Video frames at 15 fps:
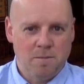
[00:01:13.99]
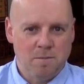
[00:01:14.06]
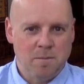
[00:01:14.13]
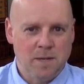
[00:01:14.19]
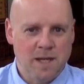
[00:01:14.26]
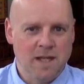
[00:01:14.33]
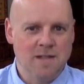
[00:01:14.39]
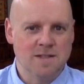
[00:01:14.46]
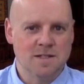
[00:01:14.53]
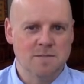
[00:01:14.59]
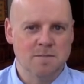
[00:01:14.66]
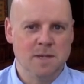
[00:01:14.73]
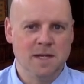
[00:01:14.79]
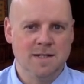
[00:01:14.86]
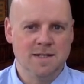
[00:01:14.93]
begin to
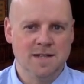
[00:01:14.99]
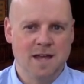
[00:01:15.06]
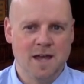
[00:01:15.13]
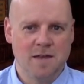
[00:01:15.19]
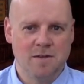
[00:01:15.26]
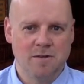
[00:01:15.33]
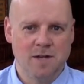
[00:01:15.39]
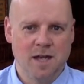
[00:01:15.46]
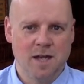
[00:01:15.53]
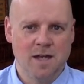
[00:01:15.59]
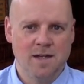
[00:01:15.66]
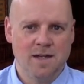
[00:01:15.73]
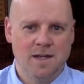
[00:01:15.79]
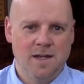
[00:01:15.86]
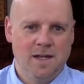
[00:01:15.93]
meet together
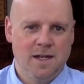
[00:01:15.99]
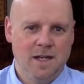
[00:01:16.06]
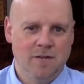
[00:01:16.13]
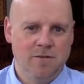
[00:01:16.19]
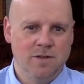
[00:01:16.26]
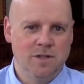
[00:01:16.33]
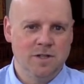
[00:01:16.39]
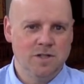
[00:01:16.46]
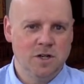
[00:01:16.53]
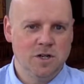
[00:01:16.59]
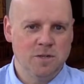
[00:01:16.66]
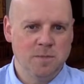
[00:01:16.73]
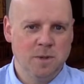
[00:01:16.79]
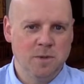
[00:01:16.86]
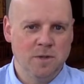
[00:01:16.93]
again here in the
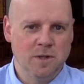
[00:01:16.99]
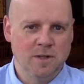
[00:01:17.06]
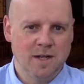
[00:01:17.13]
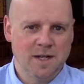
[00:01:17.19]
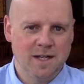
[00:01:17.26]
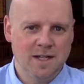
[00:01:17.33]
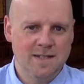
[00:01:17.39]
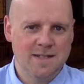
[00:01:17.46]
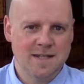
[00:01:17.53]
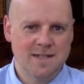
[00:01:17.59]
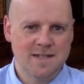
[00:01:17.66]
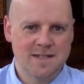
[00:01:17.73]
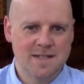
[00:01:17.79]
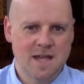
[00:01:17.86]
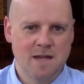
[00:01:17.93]
church building, that it is as
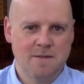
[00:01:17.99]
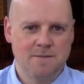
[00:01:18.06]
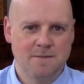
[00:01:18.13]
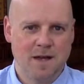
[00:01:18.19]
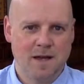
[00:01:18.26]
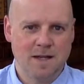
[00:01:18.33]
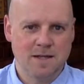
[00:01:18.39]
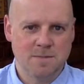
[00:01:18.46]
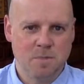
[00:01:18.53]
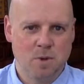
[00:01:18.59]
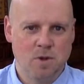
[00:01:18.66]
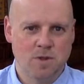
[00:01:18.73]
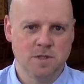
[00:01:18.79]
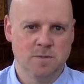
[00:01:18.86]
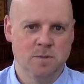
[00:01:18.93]
safe as
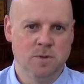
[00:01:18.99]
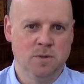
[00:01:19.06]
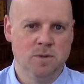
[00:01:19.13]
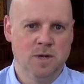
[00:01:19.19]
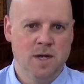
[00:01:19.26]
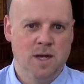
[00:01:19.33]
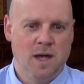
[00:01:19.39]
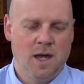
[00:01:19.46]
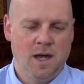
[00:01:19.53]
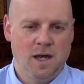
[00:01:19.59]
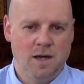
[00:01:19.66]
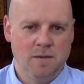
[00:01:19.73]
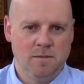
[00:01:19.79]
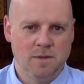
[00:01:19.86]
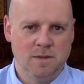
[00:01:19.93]
possible
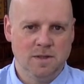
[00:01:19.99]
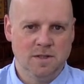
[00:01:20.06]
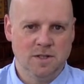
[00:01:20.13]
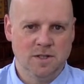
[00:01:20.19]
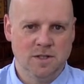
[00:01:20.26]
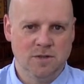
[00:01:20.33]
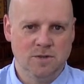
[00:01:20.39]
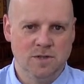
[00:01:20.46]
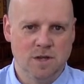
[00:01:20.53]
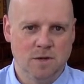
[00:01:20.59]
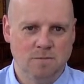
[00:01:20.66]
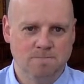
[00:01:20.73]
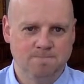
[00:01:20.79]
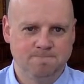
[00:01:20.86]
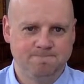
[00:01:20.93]
to do
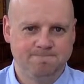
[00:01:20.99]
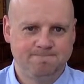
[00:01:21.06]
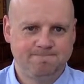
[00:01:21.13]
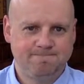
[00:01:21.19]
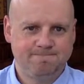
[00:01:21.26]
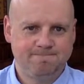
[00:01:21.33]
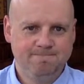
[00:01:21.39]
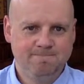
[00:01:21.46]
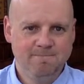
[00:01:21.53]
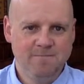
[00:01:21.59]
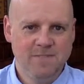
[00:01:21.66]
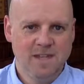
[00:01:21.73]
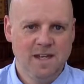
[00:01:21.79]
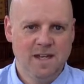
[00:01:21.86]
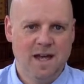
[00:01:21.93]
so.
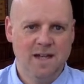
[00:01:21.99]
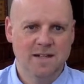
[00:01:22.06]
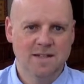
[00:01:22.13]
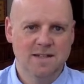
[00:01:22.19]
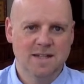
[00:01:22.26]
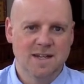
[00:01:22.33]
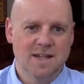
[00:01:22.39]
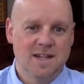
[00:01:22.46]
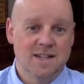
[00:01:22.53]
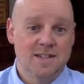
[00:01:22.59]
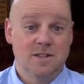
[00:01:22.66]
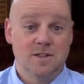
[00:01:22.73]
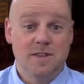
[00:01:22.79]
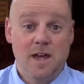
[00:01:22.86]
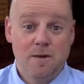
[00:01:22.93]
And
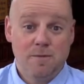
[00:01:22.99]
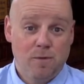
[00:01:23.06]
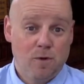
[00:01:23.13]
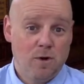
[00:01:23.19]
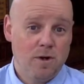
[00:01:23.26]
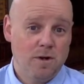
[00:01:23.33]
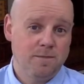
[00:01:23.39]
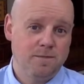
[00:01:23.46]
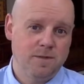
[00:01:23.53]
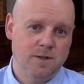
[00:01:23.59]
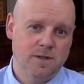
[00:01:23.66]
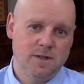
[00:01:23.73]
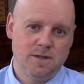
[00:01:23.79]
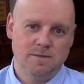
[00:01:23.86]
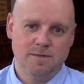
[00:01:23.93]
so therefore,
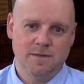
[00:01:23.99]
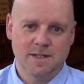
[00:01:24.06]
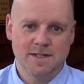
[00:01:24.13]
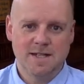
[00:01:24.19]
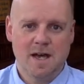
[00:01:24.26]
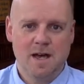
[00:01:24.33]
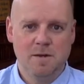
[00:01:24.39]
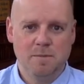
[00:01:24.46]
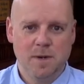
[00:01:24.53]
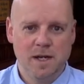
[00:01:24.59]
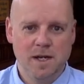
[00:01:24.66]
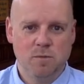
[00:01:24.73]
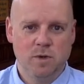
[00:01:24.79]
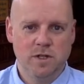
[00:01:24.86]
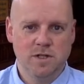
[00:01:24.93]
for the time
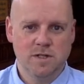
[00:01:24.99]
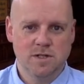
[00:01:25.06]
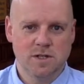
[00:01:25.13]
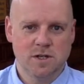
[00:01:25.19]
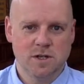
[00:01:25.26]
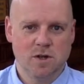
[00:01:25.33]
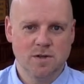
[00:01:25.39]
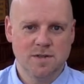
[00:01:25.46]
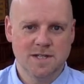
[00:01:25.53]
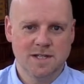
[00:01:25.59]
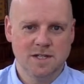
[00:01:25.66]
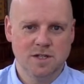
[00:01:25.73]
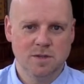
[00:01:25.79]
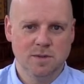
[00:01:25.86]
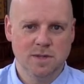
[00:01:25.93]
being, we're just going to
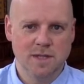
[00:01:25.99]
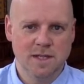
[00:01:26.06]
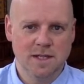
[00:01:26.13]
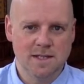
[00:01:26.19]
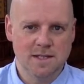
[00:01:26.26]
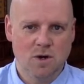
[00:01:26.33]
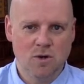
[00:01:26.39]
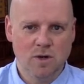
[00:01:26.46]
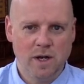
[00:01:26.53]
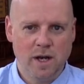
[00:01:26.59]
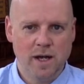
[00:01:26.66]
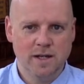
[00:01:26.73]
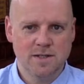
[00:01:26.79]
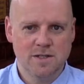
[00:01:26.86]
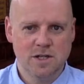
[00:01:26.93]
continue with these
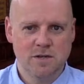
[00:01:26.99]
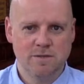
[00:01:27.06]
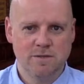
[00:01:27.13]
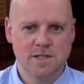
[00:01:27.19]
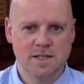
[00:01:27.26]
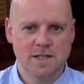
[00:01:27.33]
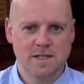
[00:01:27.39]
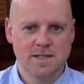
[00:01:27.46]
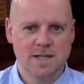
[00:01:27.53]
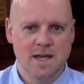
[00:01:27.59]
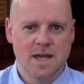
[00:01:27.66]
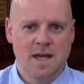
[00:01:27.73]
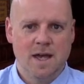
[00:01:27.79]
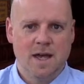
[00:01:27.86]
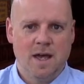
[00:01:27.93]
online services.
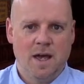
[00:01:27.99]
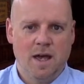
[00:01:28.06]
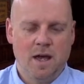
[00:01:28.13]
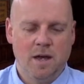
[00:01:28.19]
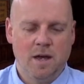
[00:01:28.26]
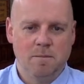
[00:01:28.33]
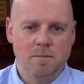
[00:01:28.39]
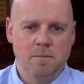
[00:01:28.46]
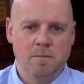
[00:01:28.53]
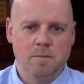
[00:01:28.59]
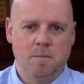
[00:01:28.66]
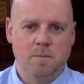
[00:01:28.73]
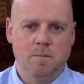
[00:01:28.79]
And